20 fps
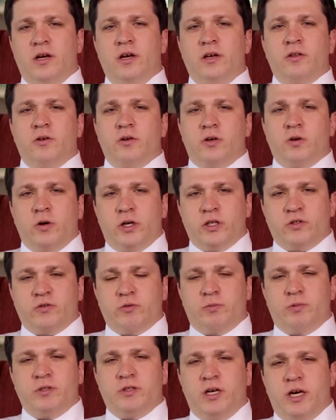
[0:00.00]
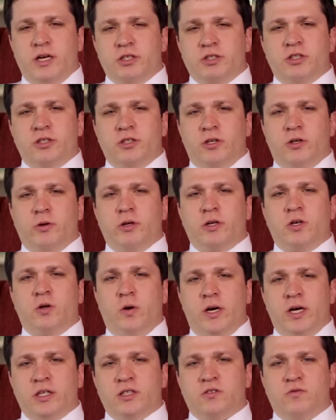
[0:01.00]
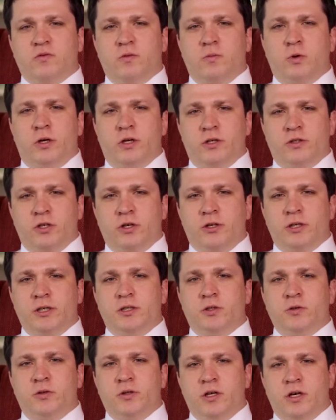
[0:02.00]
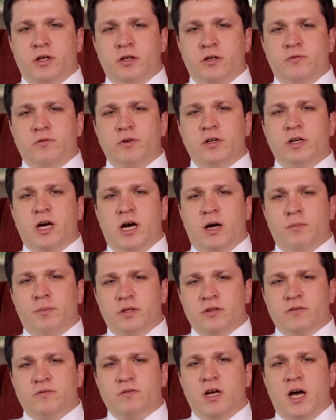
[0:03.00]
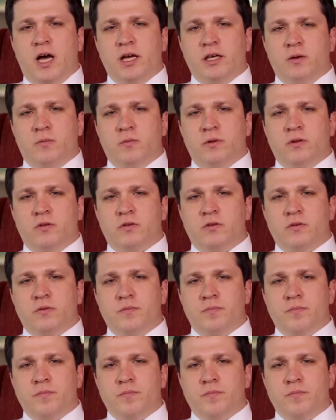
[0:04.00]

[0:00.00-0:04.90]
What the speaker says: The requests for production are requests from one attorney to another for copies of documents.